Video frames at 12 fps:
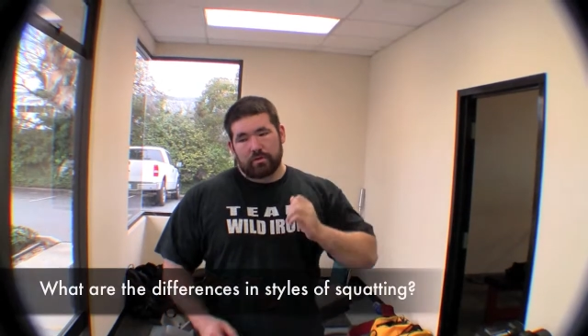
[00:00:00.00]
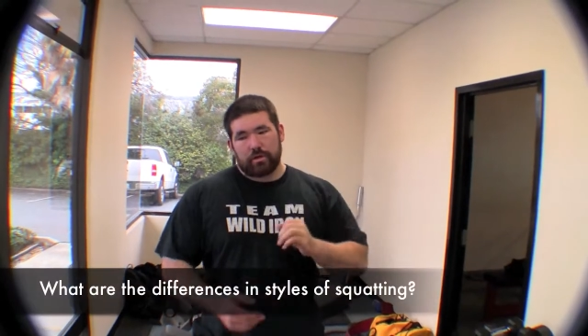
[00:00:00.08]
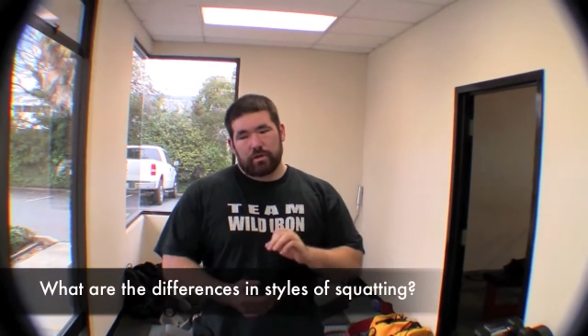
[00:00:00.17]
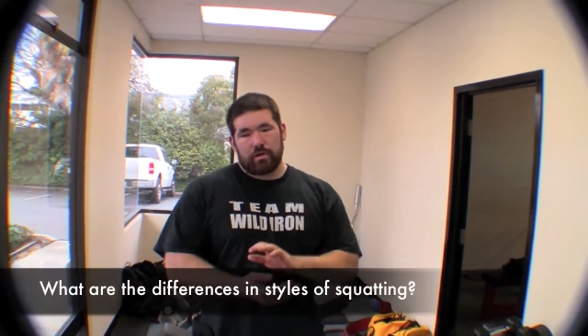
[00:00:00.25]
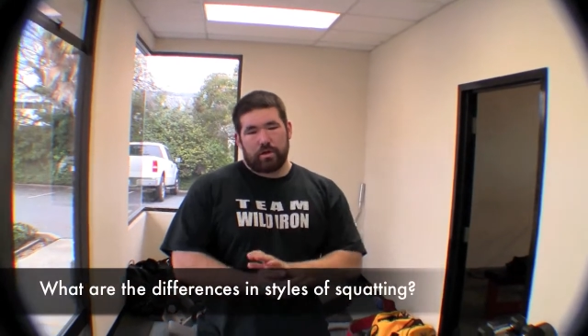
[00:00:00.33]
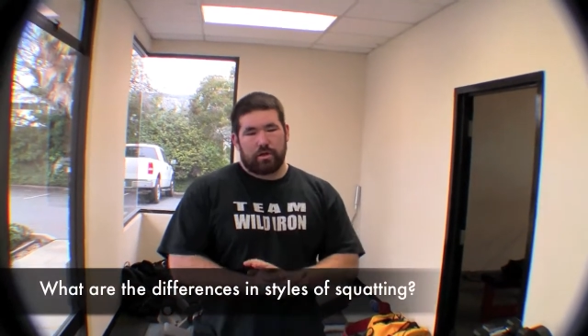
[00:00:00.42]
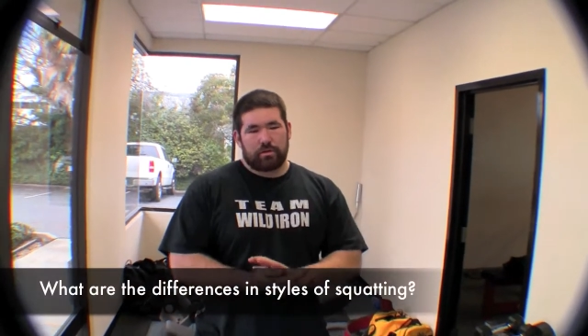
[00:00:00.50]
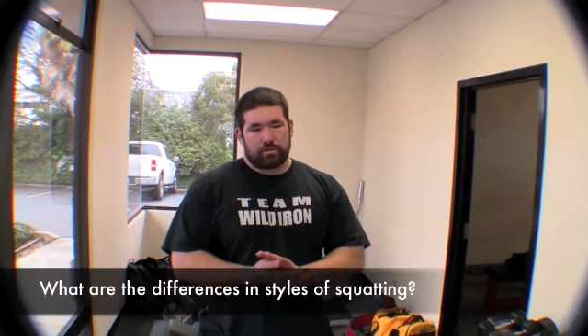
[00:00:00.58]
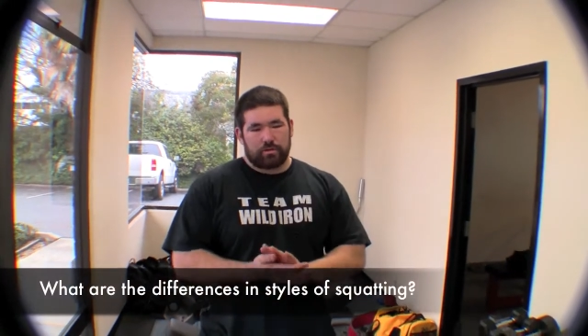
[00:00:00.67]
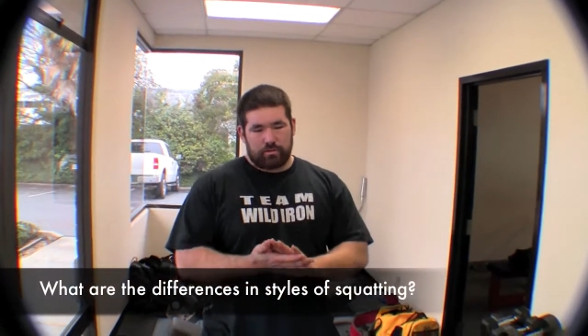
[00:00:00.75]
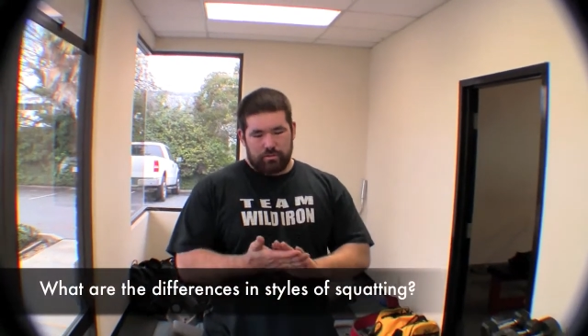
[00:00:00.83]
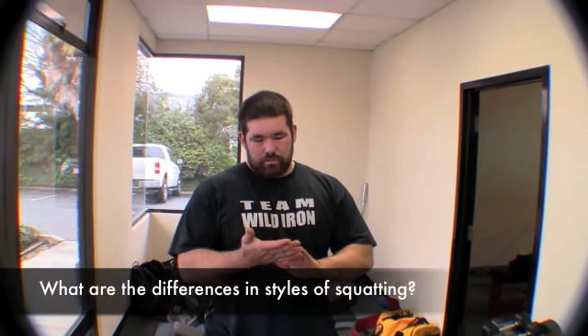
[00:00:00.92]
Okay, uh,
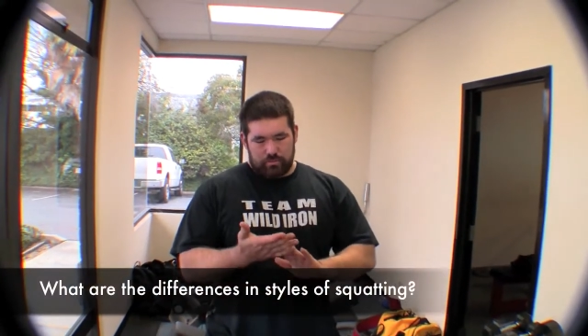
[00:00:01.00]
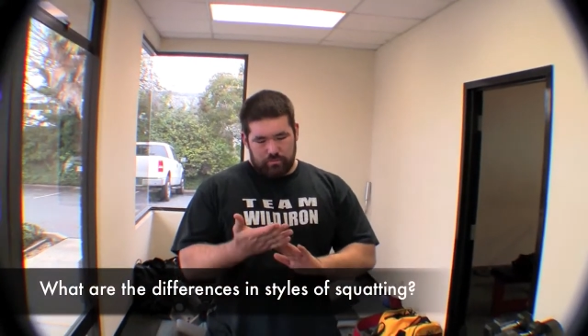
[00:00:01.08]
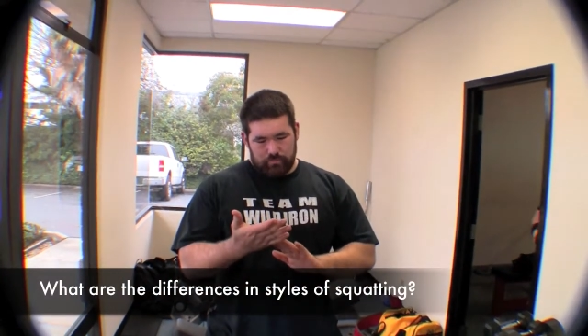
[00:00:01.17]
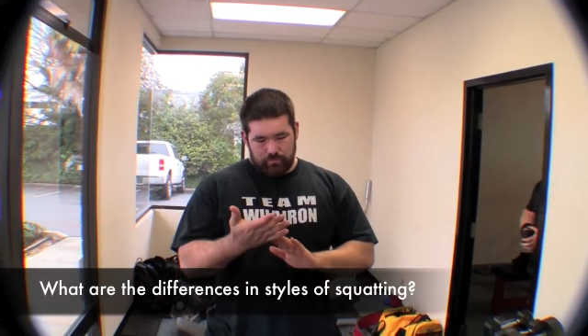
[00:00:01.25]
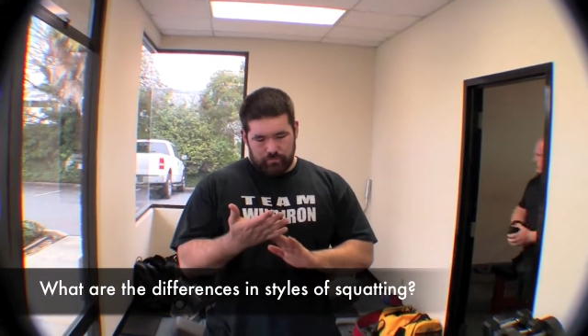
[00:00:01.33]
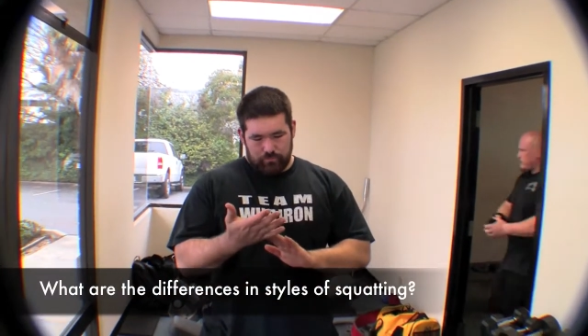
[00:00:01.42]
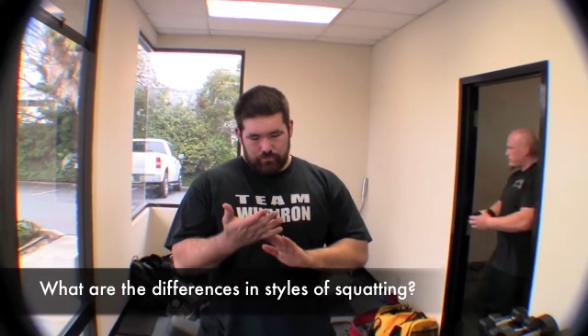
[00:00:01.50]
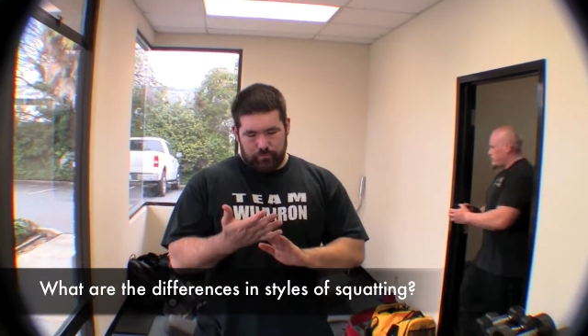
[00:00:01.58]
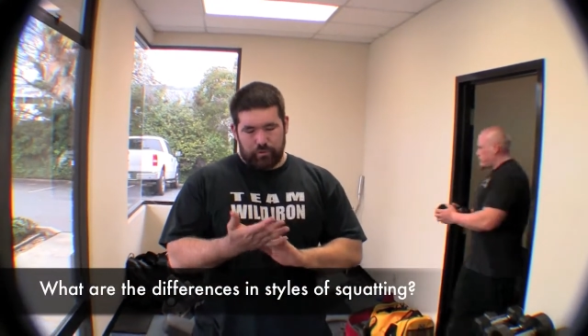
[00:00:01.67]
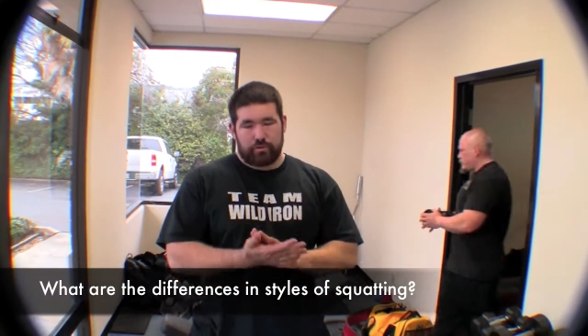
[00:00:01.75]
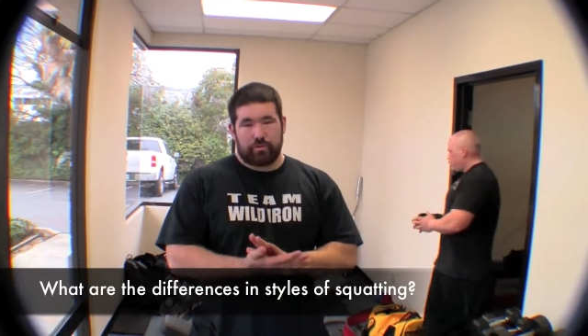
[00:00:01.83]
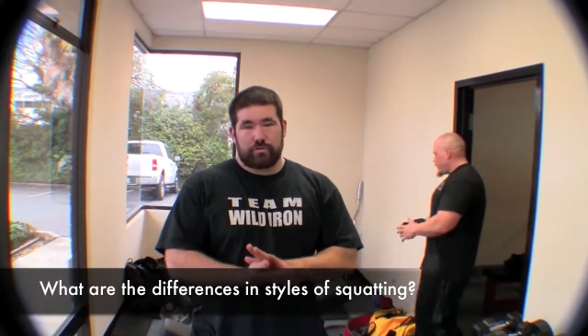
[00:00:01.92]
going
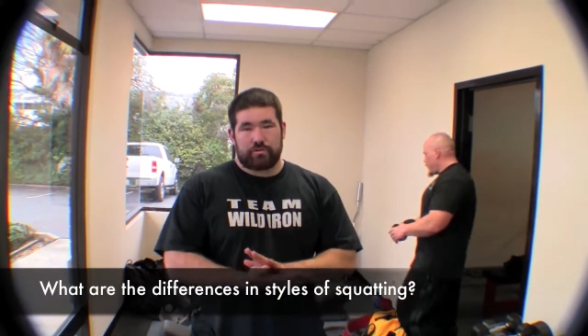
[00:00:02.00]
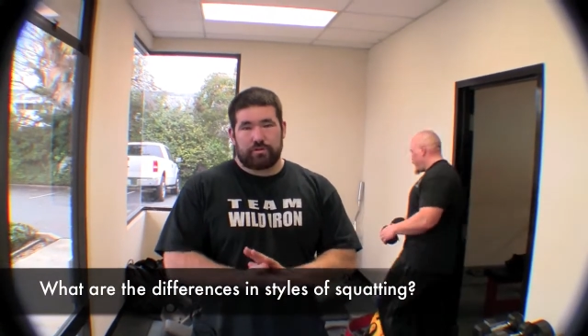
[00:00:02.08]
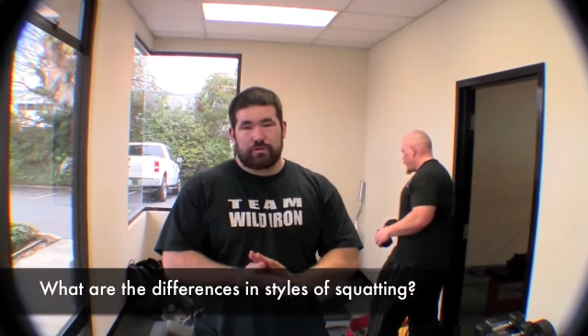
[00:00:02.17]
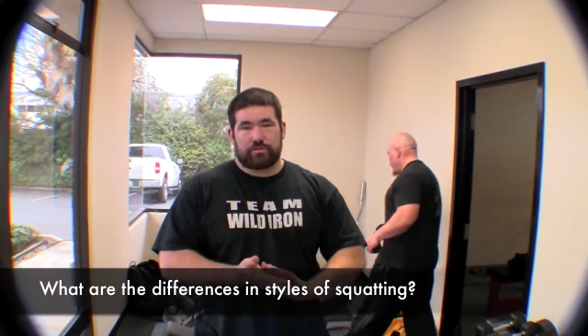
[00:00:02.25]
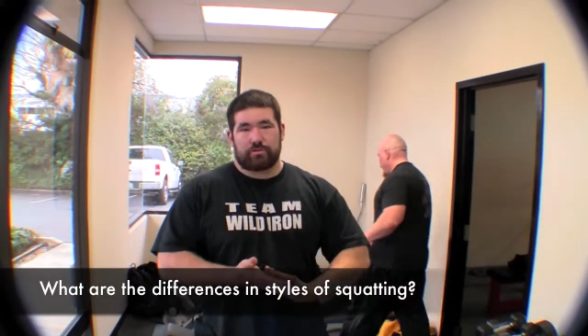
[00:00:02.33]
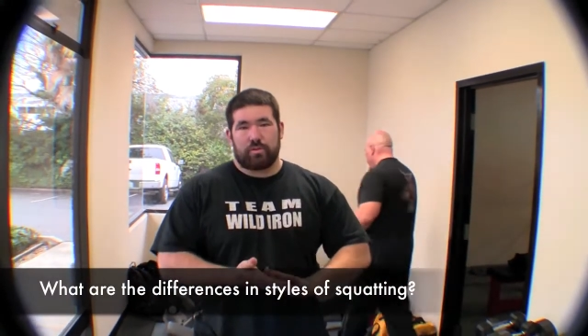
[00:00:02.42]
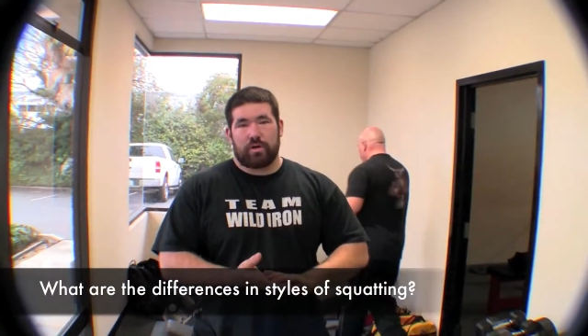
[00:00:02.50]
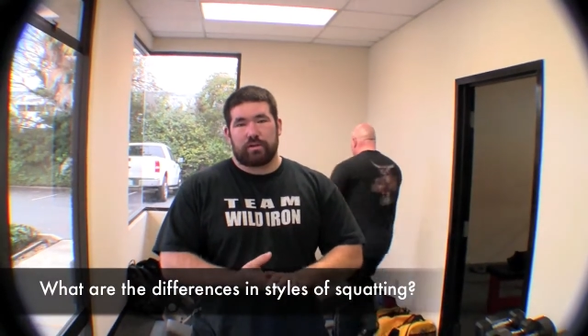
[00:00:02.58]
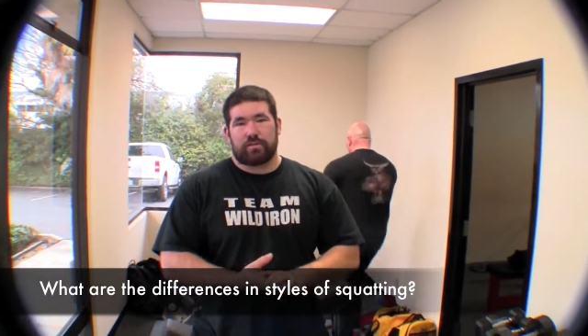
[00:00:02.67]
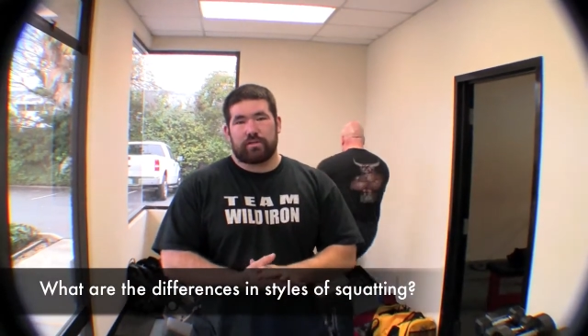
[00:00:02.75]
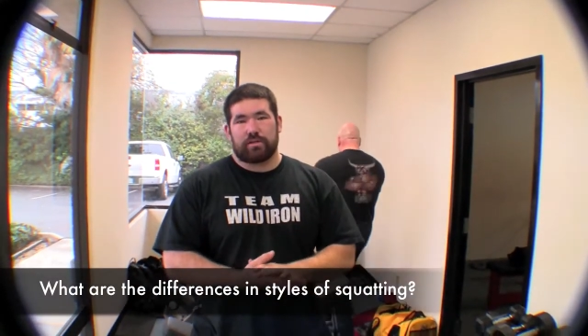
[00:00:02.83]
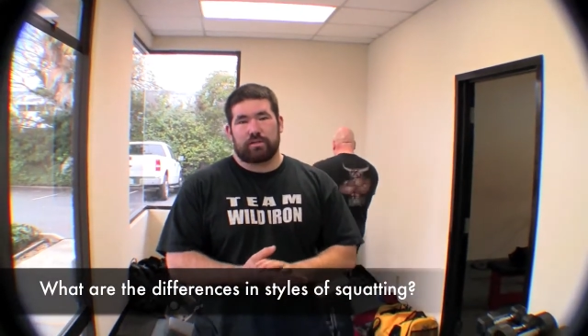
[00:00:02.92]
further into the
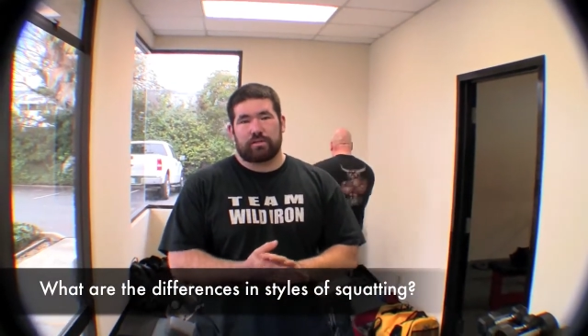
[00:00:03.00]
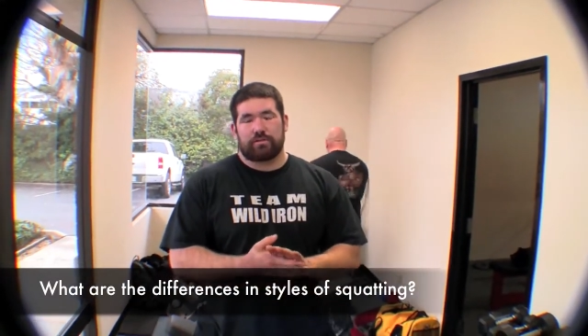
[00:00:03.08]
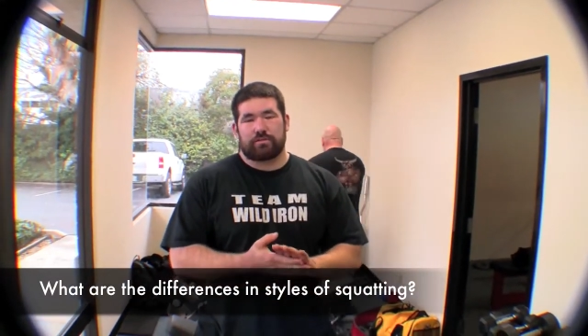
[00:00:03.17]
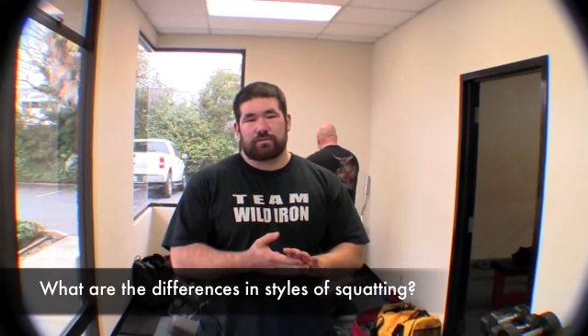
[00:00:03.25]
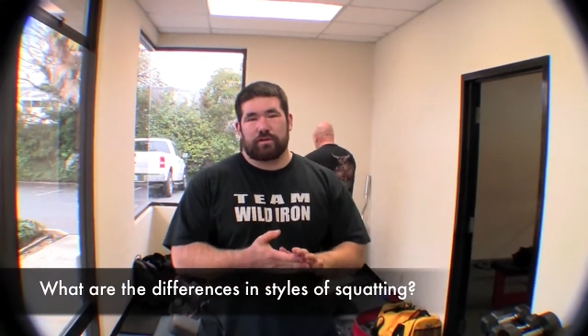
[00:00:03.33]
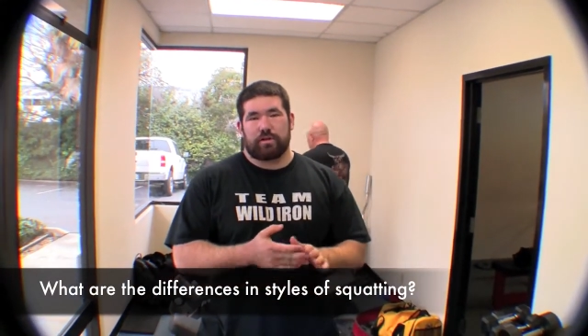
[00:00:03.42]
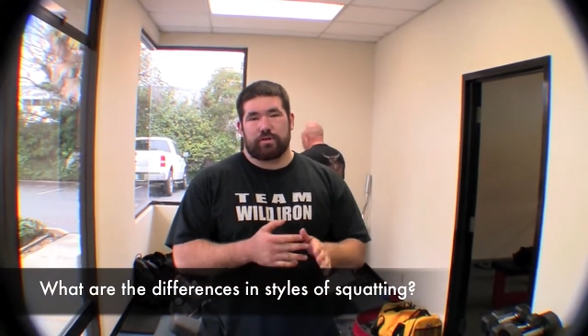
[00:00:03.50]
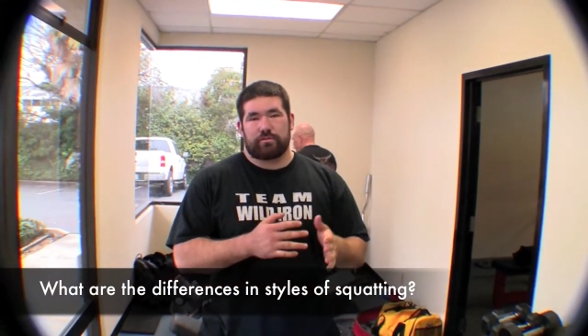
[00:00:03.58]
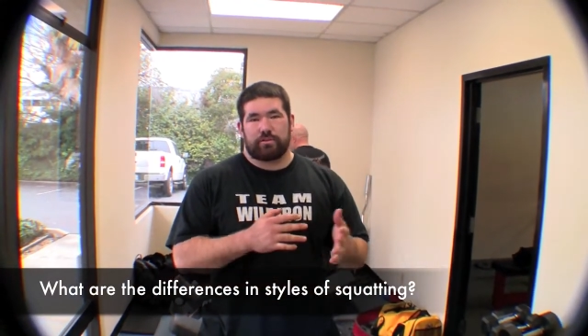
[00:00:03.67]
squat thing is uh,